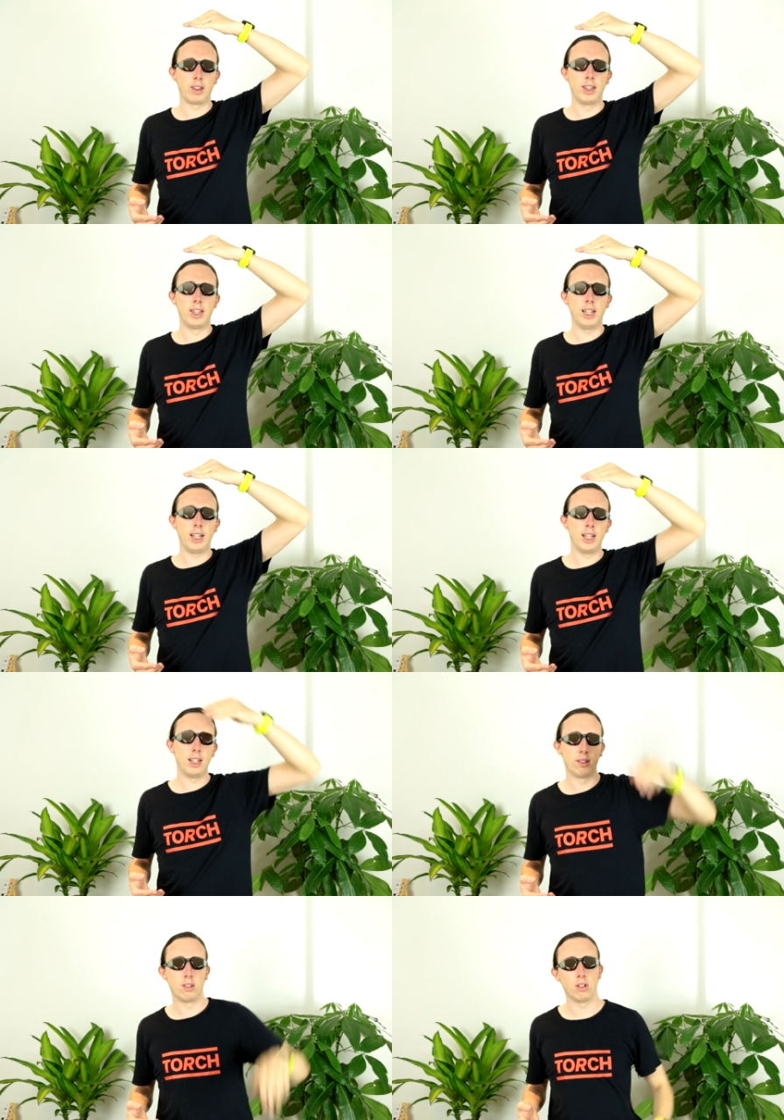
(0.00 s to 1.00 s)

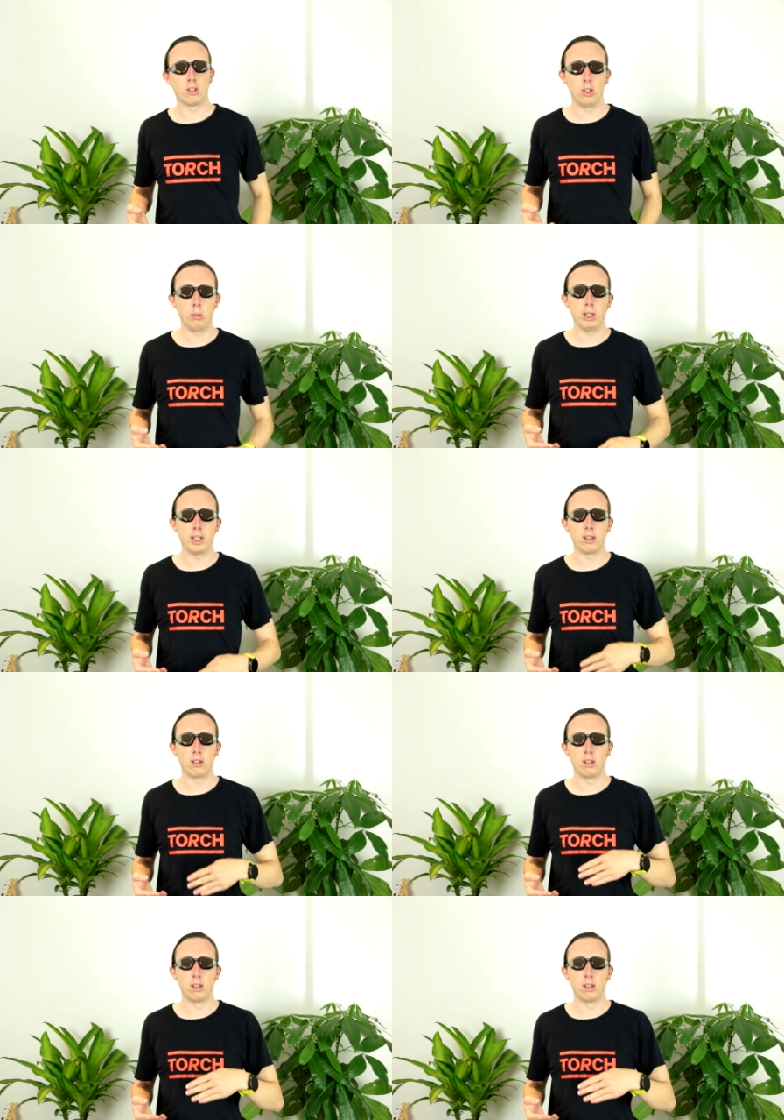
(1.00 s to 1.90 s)
There, it's not too bad.